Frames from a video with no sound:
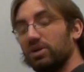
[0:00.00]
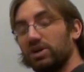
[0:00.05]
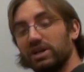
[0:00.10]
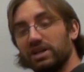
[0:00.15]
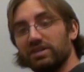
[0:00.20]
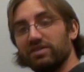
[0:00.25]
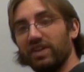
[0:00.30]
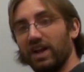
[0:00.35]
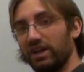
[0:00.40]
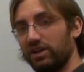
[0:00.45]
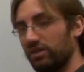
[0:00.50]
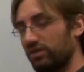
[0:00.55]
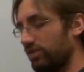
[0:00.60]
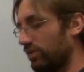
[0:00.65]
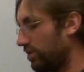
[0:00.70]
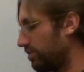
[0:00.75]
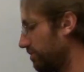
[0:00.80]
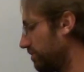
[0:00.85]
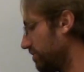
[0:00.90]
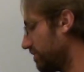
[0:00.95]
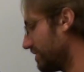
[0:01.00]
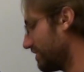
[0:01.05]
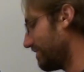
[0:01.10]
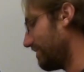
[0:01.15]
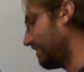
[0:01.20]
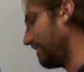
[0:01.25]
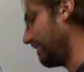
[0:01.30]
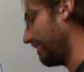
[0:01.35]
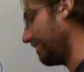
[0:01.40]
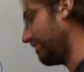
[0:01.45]
put it in factored form, just
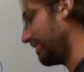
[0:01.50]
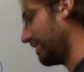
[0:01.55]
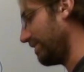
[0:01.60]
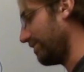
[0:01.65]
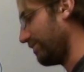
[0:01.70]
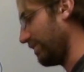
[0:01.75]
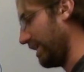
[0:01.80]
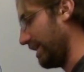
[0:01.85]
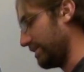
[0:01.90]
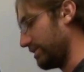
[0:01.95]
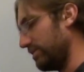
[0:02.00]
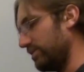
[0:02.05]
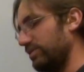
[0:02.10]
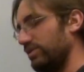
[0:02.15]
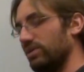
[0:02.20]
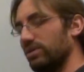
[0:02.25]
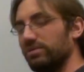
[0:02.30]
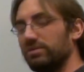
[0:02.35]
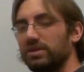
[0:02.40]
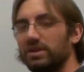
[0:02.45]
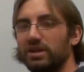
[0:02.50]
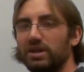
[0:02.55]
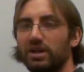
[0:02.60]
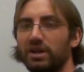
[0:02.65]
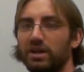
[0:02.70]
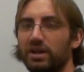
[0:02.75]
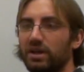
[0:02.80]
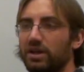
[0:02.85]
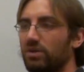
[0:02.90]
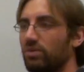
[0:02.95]
leave it in factored form.
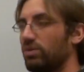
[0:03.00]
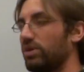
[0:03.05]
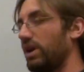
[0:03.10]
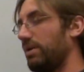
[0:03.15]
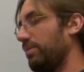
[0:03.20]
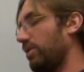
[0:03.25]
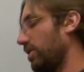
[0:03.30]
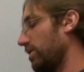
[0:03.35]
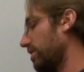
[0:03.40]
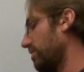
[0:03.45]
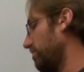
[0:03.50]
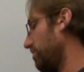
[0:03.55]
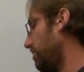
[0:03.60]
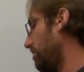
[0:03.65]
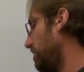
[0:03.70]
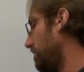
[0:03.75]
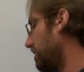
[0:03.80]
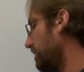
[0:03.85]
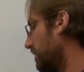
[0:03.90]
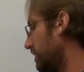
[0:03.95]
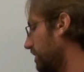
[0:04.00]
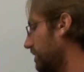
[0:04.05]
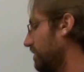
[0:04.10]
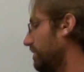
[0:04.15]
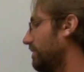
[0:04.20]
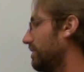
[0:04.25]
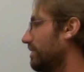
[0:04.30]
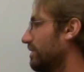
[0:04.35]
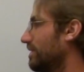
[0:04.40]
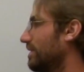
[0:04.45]
Would I mark it wrong?
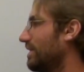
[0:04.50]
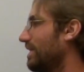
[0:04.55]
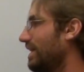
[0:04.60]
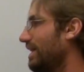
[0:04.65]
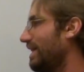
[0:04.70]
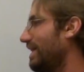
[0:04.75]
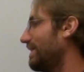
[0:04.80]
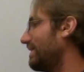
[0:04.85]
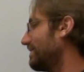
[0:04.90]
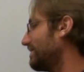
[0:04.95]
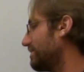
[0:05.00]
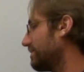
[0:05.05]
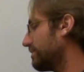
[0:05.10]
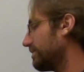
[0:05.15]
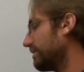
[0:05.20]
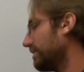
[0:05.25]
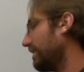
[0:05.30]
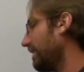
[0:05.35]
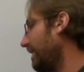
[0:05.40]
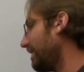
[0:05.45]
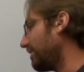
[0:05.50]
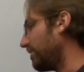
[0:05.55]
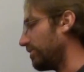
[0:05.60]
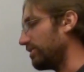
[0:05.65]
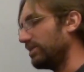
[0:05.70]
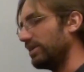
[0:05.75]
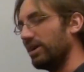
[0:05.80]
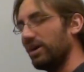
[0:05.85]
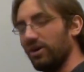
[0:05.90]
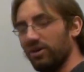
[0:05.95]
I
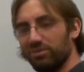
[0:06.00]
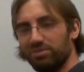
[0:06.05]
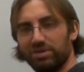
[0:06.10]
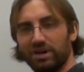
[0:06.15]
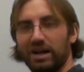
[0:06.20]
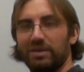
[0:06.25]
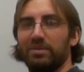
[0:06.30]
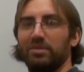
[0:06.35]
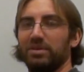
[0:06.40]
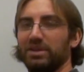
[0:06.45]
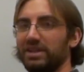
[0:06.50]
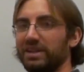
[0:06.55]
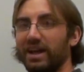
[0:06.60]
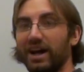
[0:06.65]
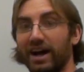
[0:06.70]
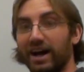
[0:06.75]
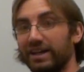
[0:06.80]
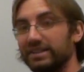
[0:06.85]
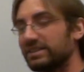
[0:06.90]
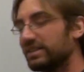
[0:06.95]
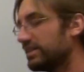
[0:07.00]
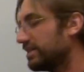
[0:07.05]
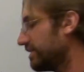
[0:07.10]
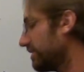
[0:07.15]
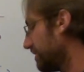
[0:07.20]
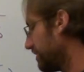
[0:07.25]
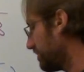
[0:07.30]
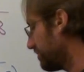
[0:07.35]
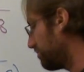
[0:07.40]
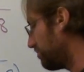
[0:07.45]
don't know, probably not.
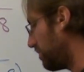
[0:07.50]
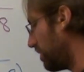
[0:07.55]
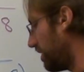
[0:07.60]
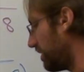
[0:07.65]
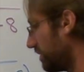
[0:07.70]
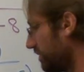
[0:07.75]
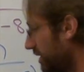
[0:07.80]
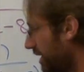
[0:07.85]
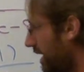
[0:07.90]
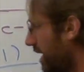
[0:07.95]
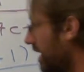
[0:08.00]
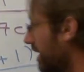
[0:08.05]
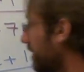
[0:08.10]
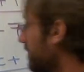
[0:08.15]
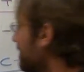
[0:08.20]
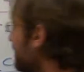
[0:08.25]
But yeah,